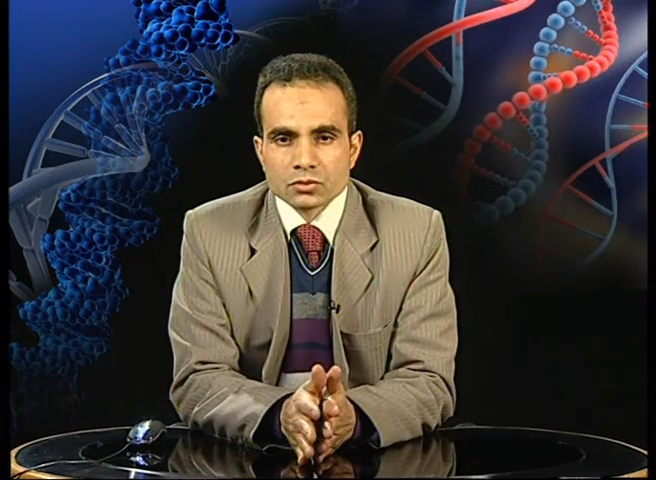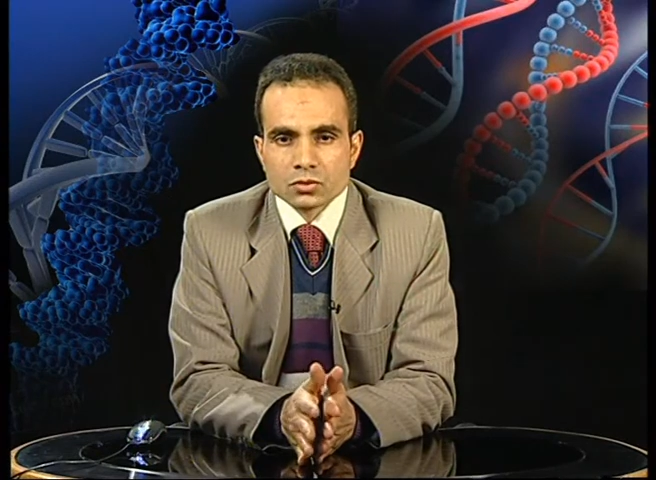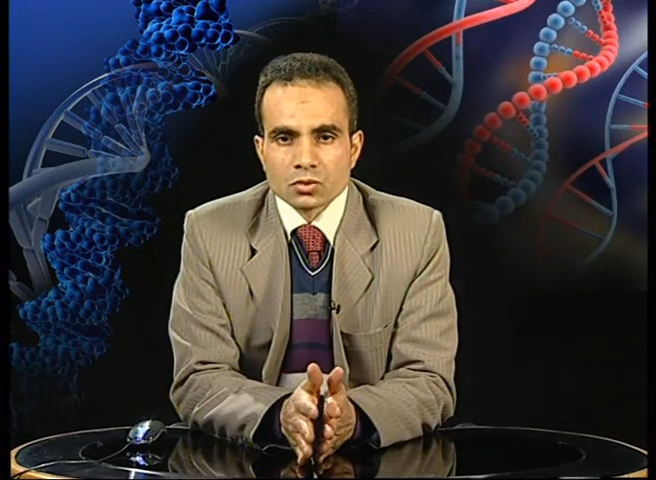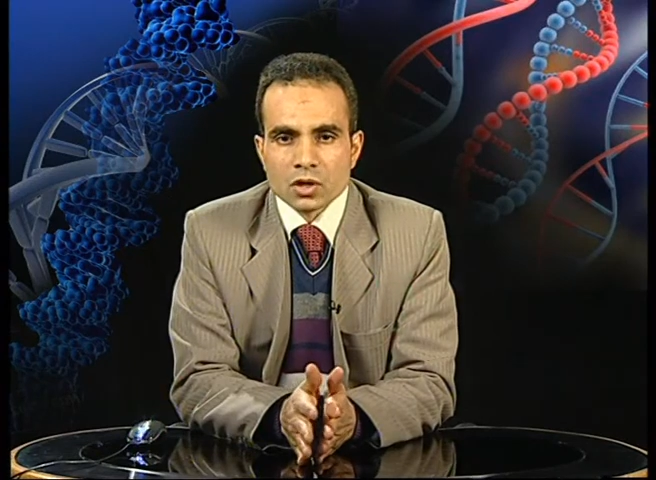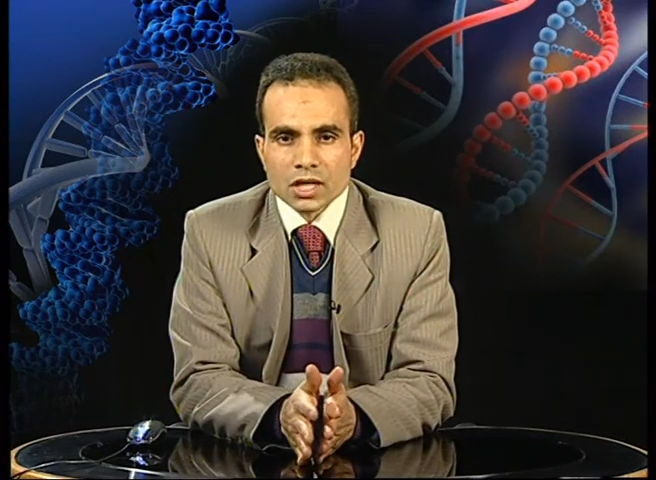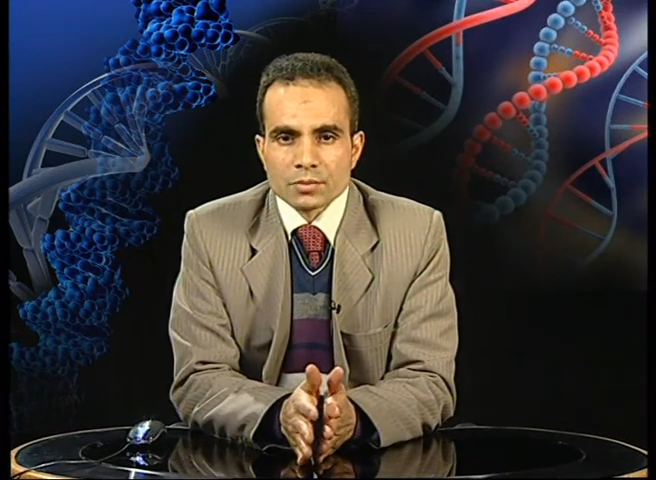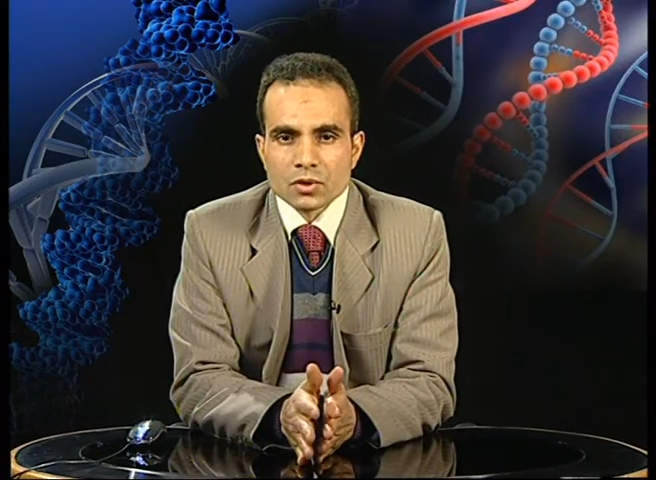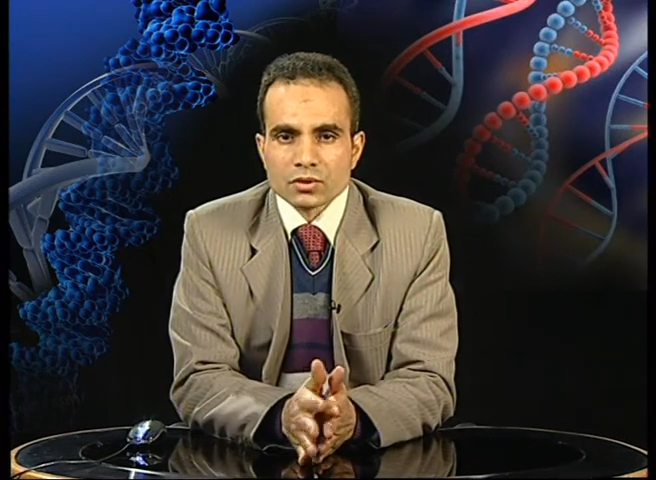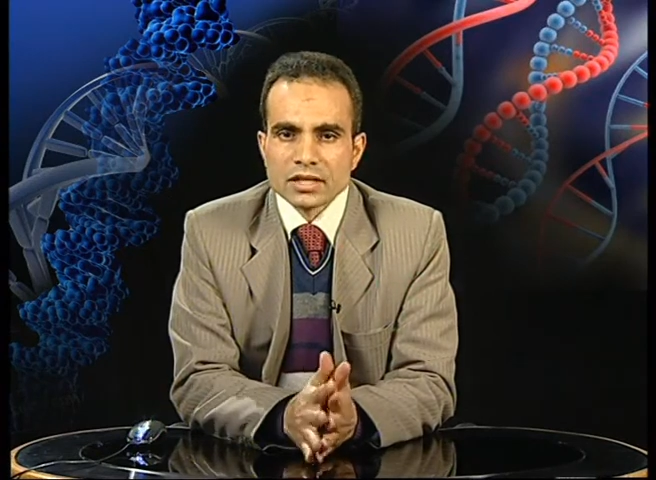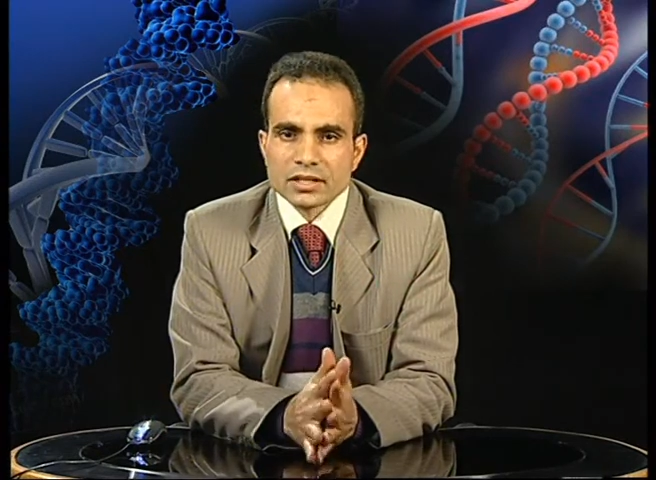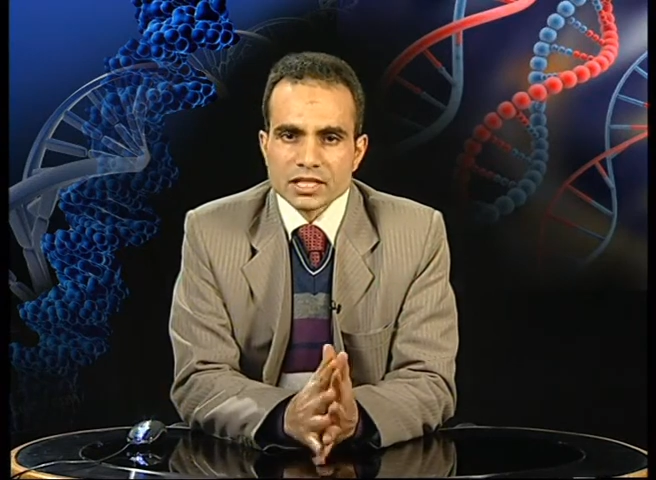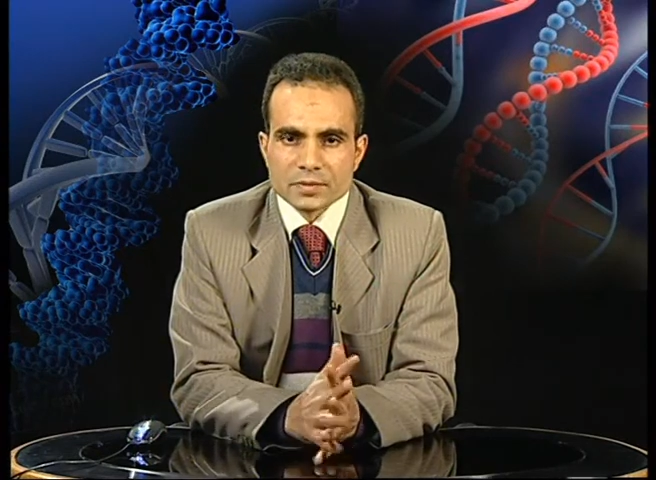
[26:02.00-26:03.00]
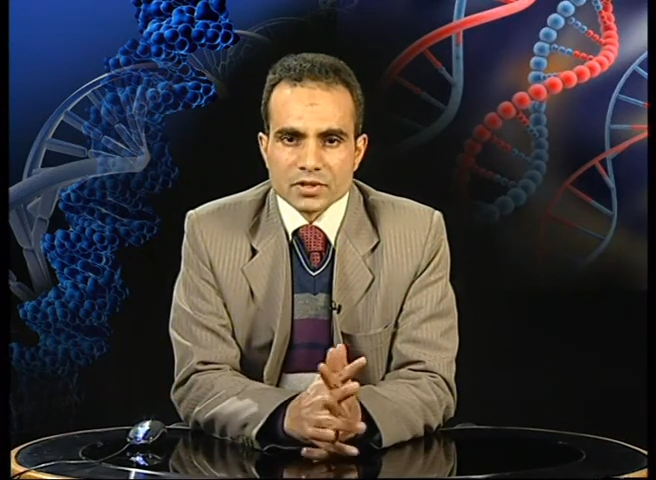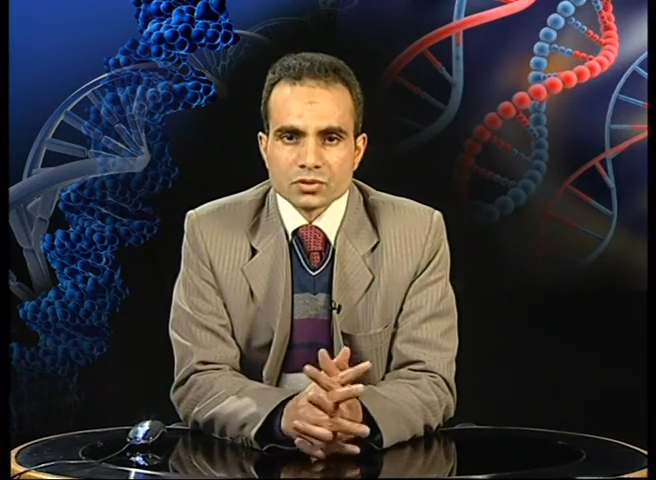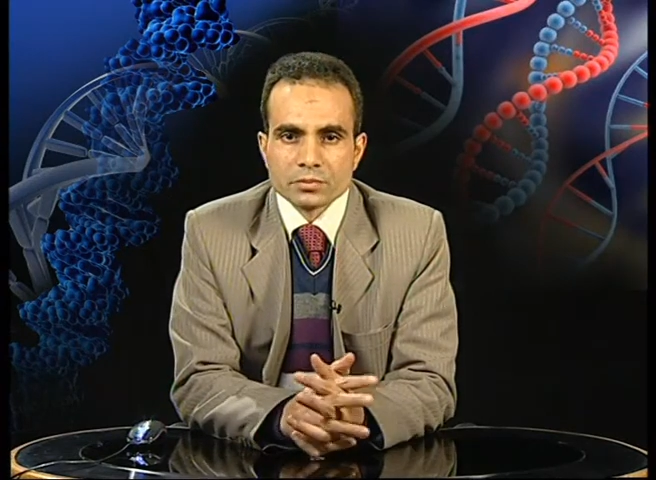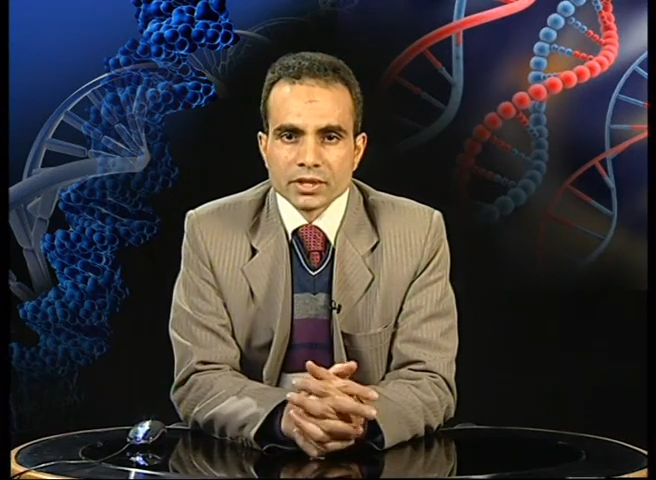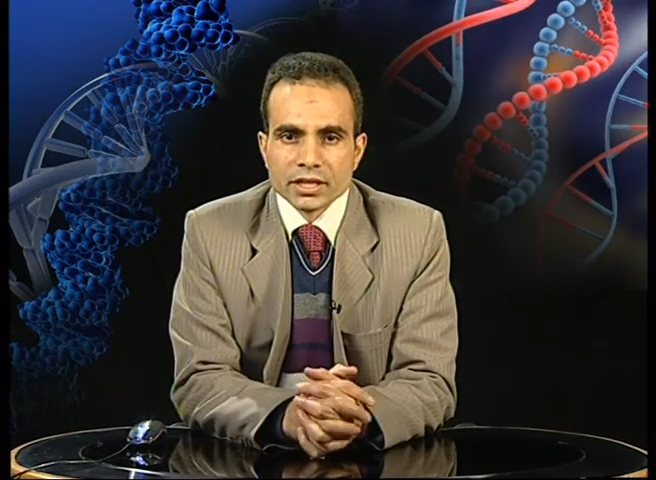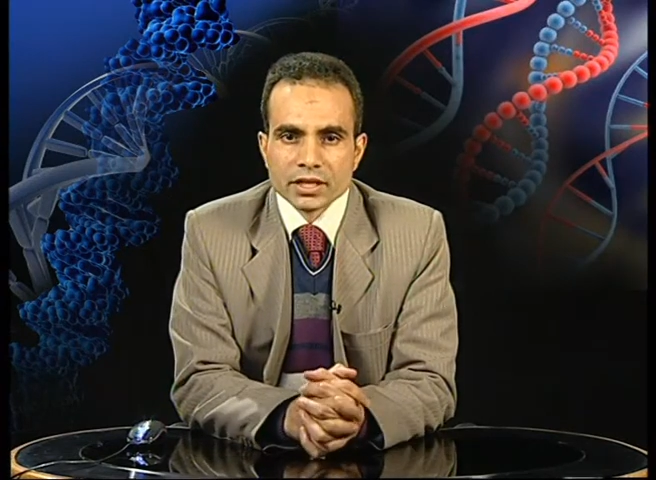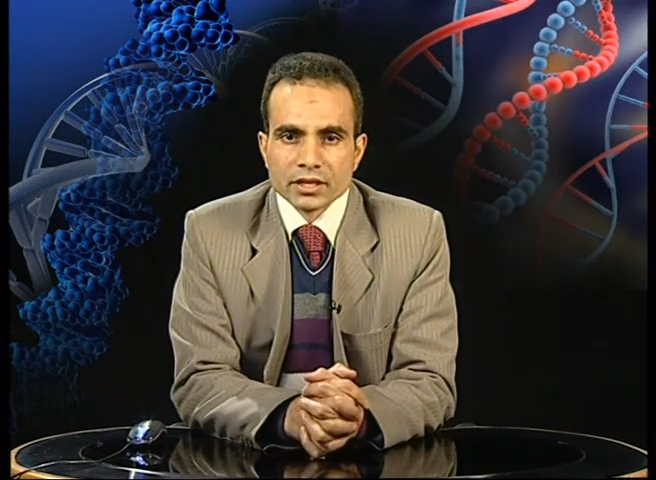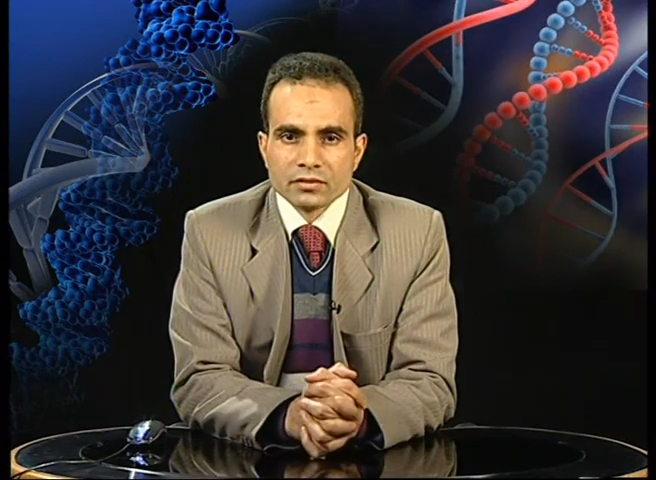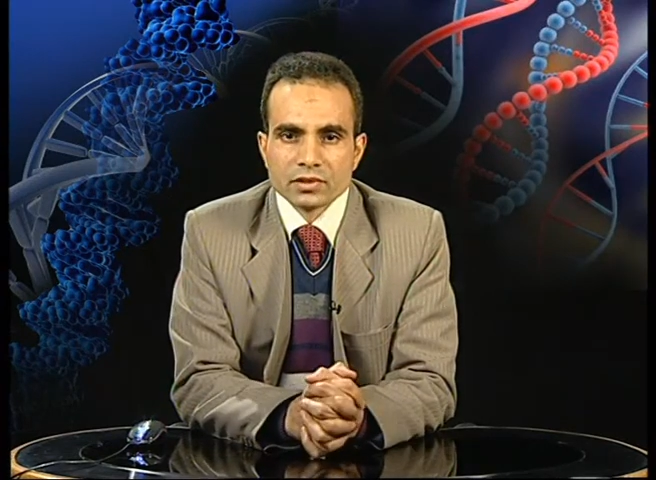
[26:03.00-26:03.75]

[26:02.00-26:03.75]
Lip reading: To talk about other aspects of DNA,